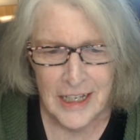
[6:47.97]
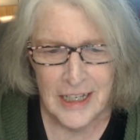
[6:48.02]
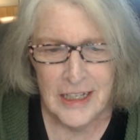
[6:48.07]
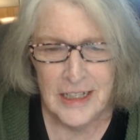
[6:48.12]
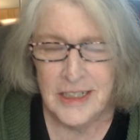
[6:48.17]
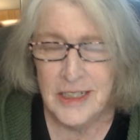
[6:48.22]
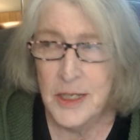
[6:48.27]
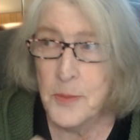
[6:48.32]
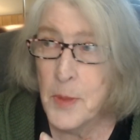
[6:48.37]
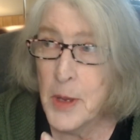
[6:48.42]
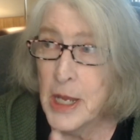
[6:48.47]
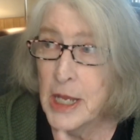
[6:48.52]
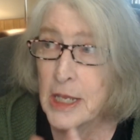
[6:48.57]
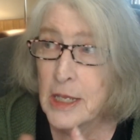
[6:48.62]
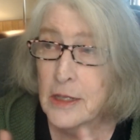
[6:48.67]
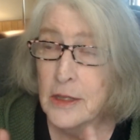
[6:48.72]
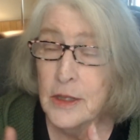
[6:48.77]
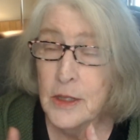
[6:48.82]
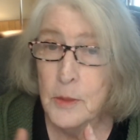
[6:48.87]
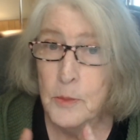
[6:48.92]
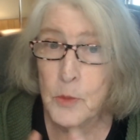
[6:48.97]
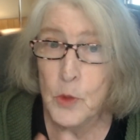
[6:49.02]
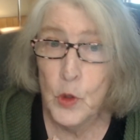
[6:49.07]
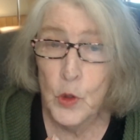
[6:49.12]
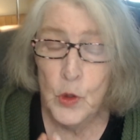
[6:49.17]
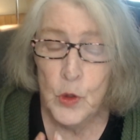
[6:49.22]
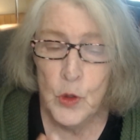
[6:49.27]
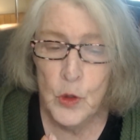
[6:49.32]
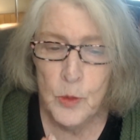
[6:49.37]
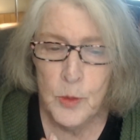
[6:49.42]
To make the
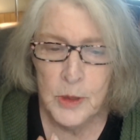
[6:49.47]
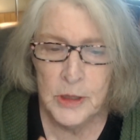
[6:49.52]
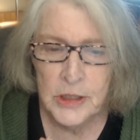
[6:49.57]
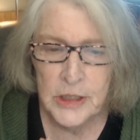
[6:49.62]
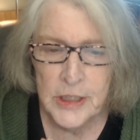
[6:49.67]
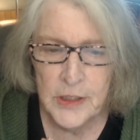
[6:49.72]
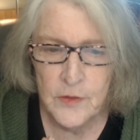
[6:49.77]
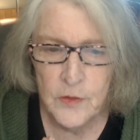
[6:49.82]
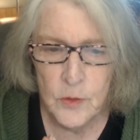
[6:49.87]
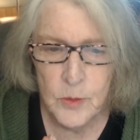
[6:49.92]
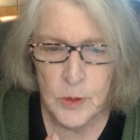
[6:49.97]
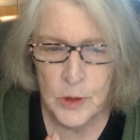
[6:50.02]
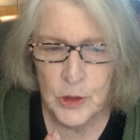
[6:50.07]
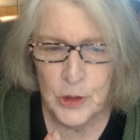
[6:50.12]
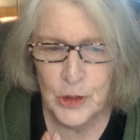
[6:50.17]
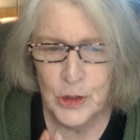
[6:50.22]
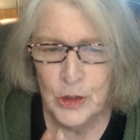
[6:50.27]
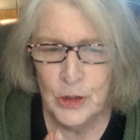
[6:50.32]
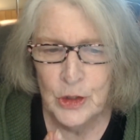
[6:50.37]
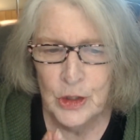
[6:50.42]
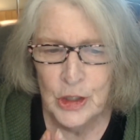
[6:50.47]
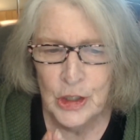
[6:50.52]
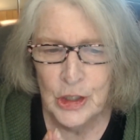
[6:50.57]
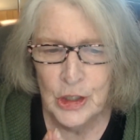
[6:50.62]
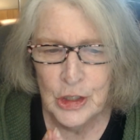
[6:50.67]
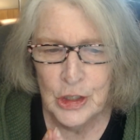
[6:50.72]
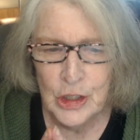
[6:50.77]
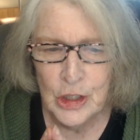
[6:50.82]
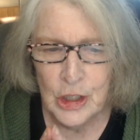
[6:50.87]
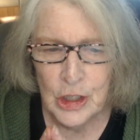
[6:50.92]
murder believable, you
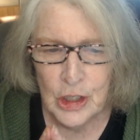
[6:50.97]
need